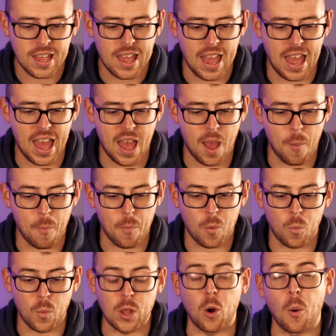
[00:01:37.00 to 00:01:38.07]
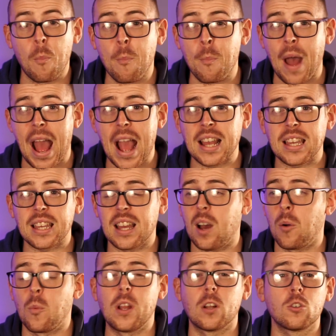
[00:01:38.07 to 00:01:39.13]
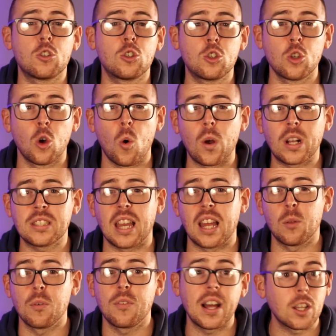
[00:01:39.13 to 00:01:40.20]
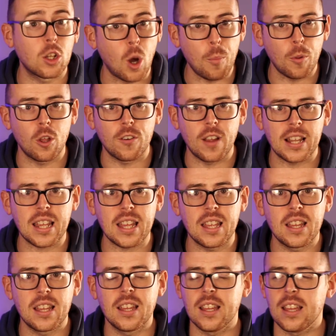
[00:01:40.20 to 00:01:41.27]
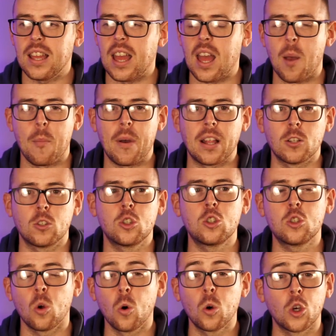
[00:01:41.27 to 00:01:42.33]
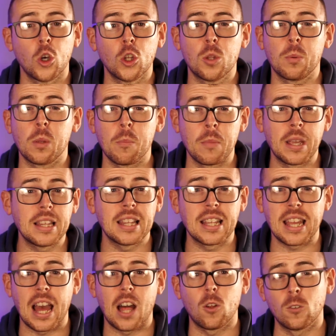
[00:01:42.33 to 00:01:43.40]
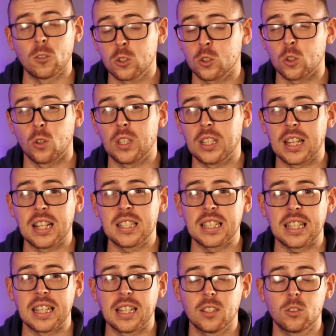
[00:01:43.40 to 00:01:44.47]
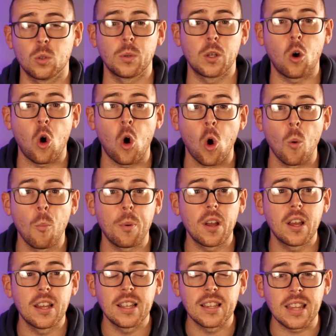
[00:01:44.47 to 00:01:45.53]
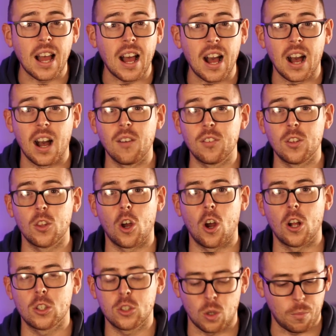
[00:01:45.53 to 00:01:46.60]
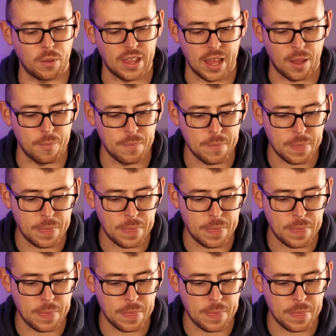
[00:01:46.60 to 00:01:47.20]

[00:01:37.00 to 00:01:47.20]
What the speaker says: we are back and we are so excited. We've had a couple already, and it's so good to be meeting together on Sunday nights again. So we hope to have you there at some of them.